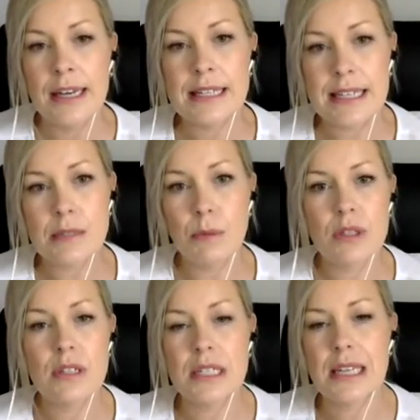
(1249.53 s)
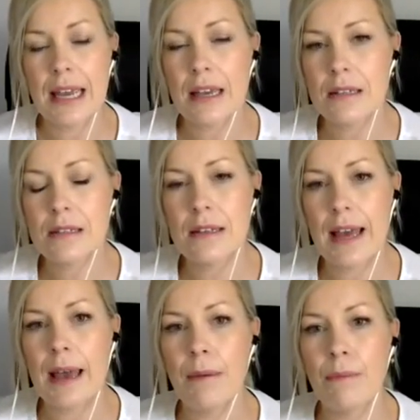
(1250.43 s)
six months it takes
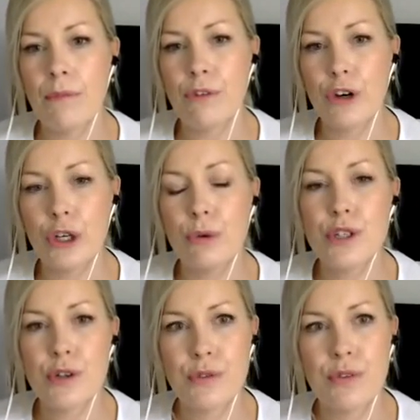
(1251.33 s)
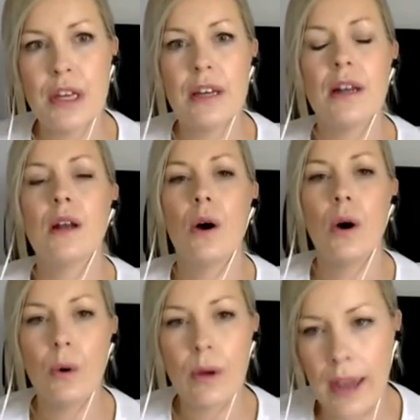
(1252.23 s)
um, for you to feel
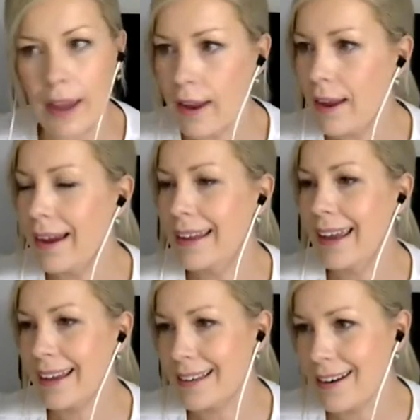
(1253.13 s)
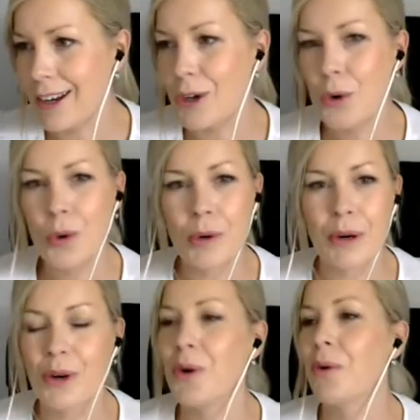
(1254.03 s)
okay. I get it. I know where
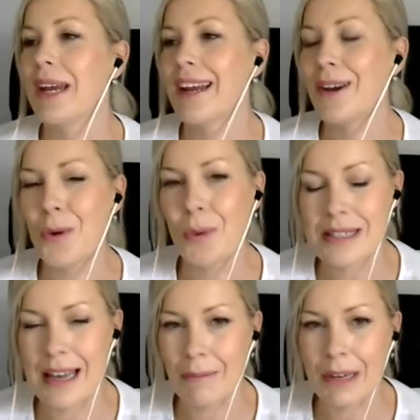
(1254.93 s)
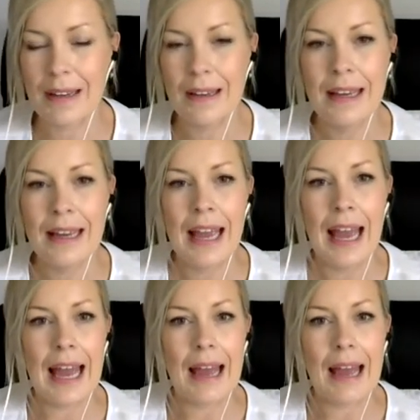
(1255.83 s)
we're going. I know what's happening.
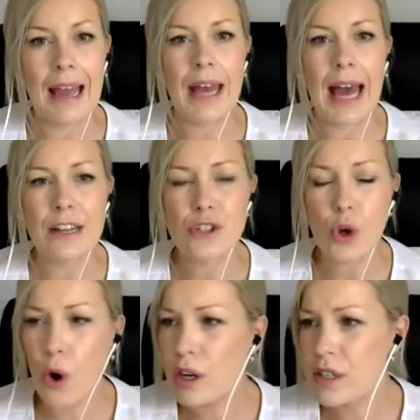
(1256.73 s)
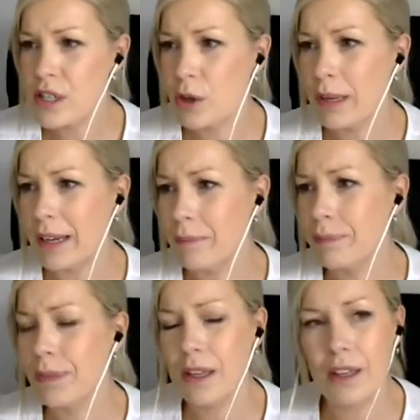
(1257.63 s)
Um, and it's all consuming.
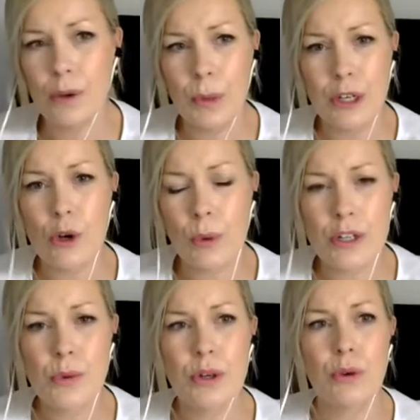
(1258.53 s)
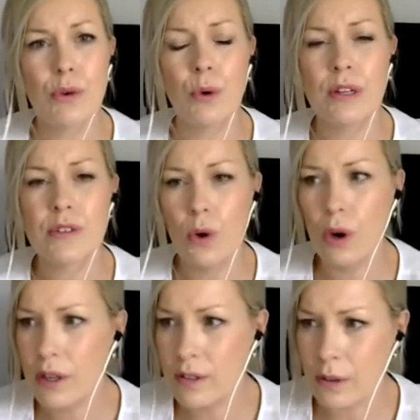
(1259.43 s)
When you go into a new role, it's
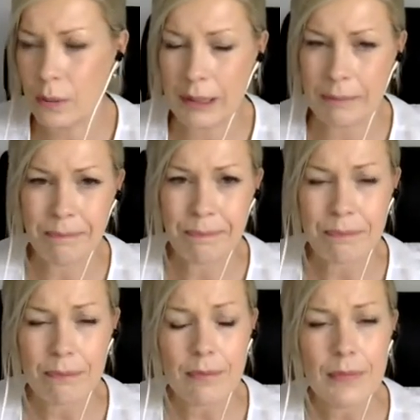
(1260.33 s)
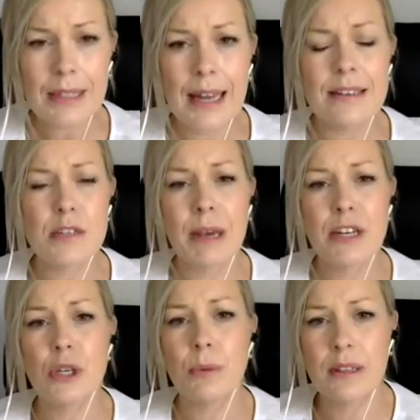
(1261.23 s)
all consuming. And
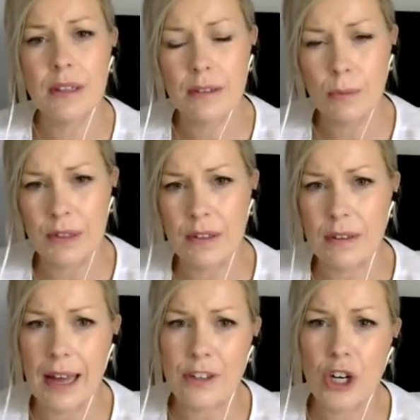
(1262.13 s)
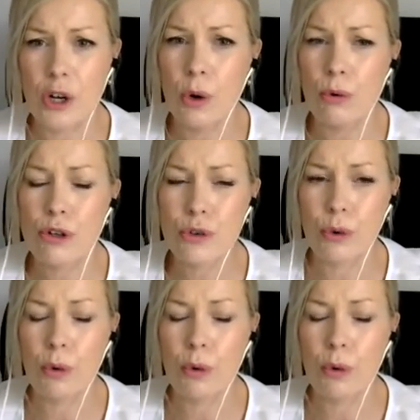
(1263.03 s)
especially with this with this agile coach role,